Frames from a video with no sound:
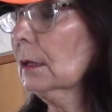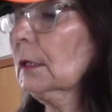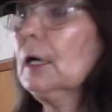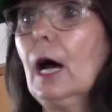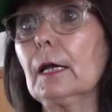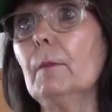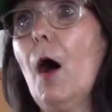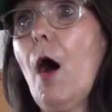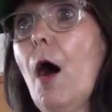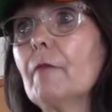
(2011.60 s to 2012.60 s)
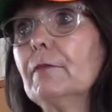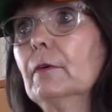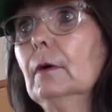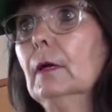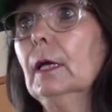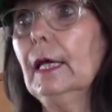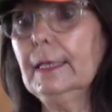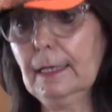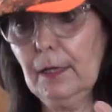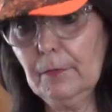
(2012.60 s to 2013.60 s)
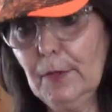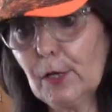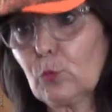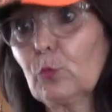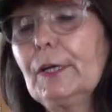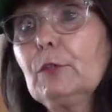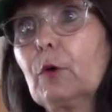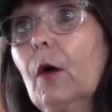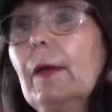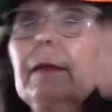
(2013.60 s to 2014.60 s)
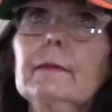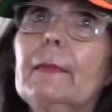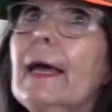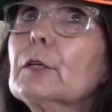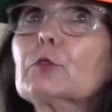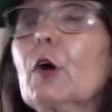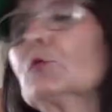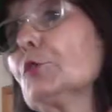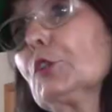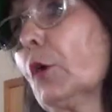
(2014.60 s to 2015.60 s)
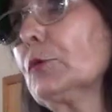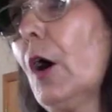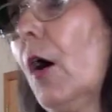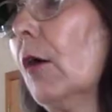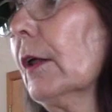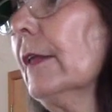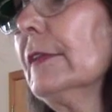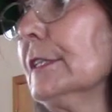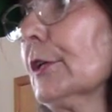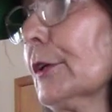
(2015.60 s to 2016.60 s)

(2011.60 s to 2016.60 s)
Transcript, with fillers: cut them off, and they're regrowing. They had grown so tall, and the deer